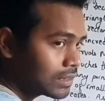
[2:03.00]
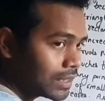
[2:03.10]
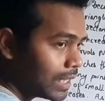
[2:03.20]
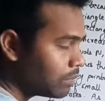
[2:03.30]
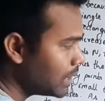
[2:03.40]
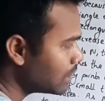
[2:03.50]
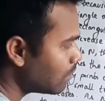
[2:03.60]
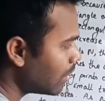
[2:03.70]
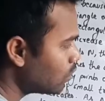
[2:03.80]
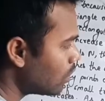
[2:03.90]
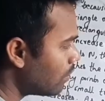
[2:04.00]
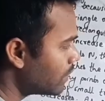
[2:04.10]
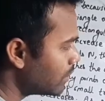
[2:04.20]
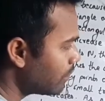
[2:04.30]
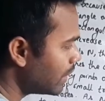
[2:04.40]
That means the value of
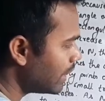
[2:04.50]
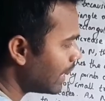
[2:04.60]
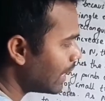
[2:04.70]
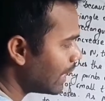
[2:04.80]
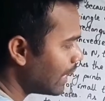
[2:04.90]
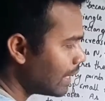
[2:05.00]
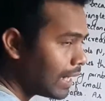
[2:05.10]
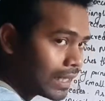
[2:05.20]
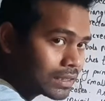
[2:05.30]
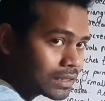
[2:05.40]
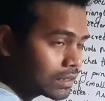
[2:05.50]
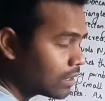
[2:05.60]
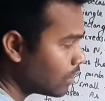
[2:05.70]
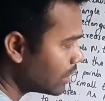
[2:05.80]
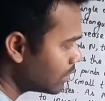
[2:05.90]
different x
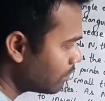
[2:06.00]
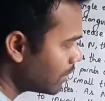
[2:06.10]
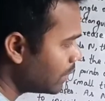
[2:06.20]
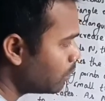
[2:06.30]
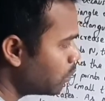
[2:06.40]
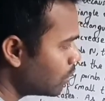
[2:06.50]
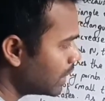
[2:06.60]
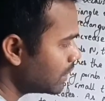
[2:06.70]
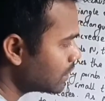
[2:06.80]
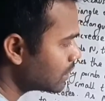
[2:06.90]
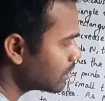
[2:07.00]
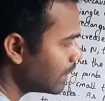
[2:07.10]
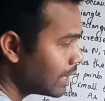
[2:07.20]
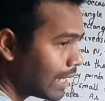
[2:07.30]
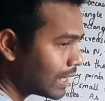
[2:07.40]
or different points
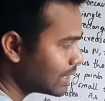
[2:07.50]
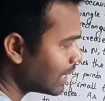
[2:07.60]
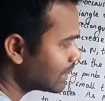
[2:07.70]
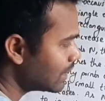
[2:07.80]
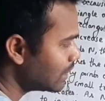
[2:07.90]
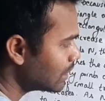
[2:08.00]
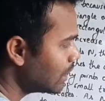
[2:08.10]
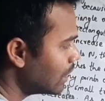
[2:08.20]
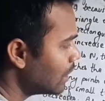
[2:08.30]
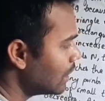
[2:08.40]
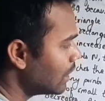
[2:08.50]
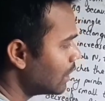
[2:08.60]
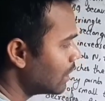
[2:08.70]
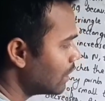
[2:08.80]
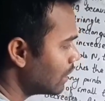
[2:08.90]
in x axis,
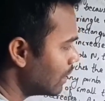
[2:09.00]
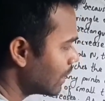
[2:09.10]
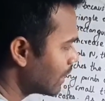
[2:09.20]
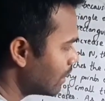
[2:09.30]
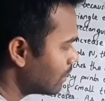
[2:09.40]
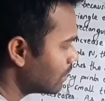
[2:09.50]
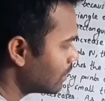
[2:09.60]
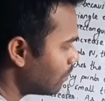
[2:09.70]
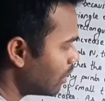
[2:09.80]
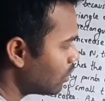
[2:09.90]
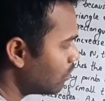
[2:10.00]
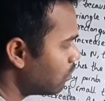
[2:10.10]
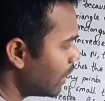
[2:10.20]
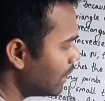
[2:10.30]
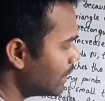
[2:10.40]
the value of
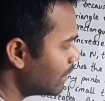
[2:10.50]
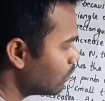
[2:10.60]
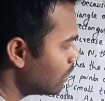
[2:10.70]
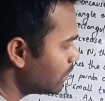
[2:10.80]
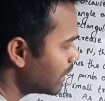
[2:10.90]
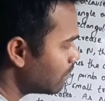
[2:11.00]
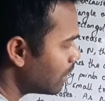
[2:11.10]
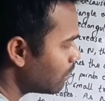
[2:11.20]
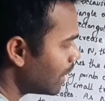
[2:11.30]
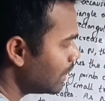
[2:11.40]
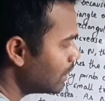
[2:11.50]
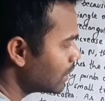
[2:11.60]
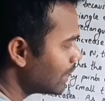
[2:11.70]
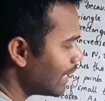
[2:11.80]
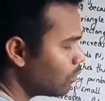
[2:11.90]
y will be given by
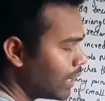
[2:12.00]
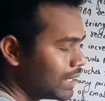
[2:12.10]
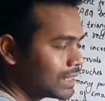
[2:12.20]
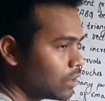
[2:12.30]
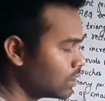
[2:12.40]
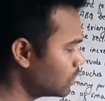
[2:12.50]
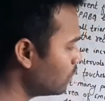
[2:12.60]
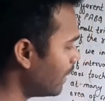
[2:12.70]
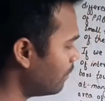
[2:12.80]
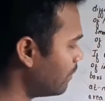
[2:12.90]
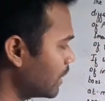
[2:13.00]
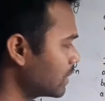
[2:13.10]
y is equals to fx.